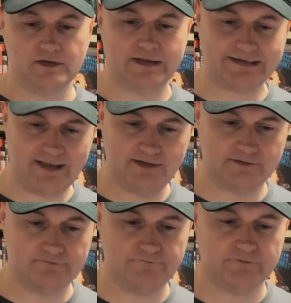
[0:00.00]

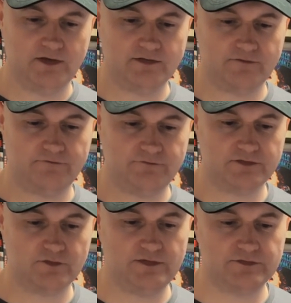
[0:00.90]
Again, another
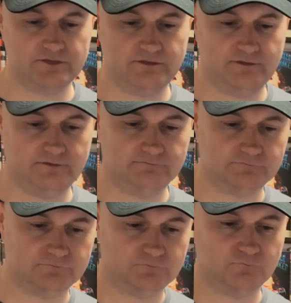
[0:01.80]
situation,
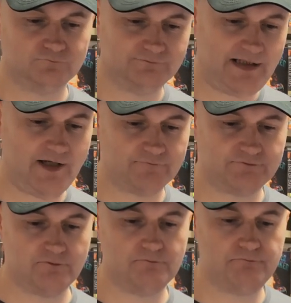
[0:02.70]

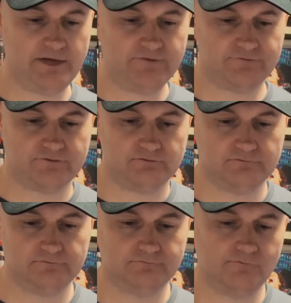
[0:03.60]
house-based
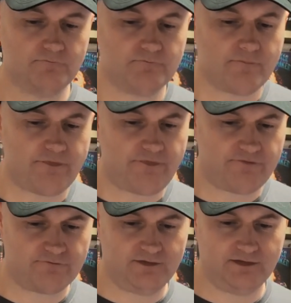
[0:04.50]

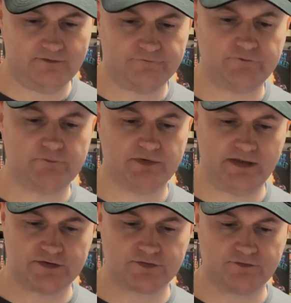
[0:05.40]
thriller,
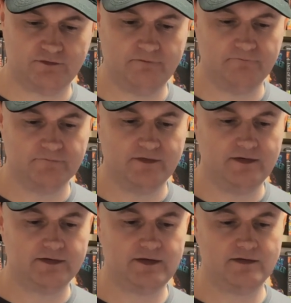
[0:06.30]
supernatural
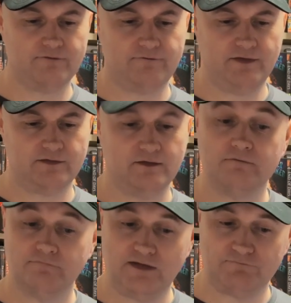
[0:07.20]
kind of thing.
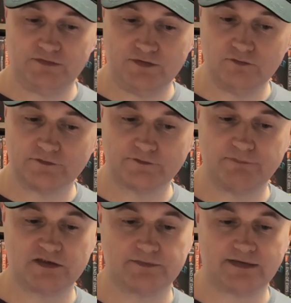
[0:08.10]
David Hewlett,
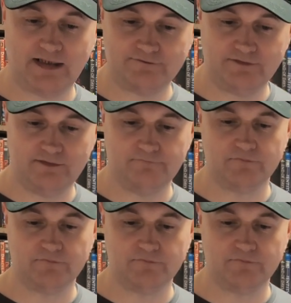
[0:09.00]
Peter McHattie.